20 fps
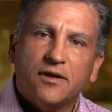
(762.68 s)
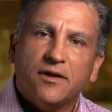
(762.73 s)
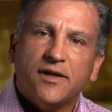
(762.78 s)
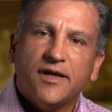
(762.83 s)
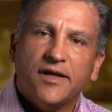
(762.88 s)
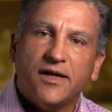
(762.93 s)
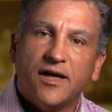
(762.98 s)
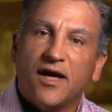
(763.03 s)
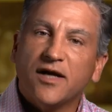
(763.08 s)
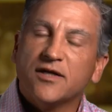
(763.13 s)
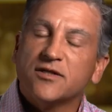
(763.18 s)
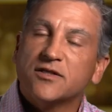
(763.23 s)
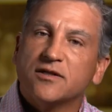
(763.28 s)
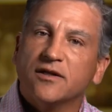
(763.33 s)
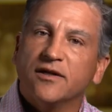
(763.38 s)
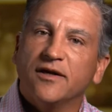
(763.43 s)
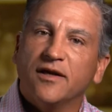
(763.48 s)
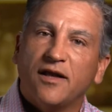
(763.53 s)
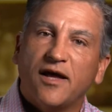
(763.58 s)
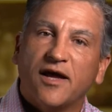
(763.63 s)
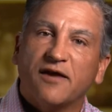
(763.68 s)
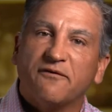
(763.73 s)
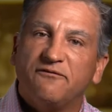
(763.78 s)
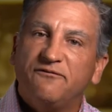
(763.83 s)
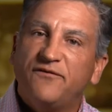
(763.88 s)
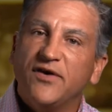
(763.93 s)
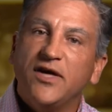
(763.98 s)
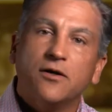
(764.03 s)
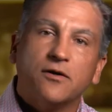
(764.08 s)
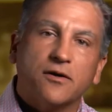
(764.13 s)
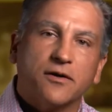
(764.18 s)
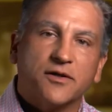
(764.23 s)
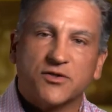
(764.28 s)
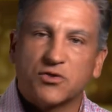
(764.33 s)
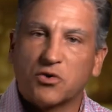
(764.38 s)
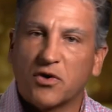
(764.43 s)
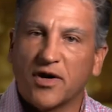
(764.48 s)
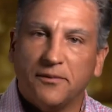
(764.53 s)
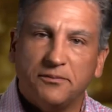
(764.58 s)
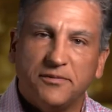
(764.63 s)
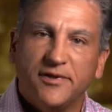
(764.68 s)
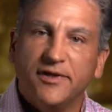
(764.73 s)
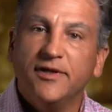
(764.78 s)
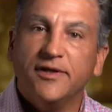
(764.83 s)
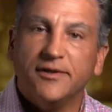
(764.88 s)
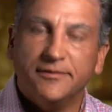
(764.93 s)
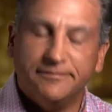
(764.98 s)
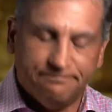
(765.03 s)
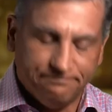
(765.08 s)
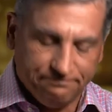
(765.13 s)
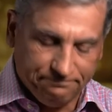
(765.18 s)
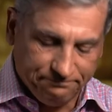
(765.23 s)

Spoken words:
and honestly, a lot of fear has crept in.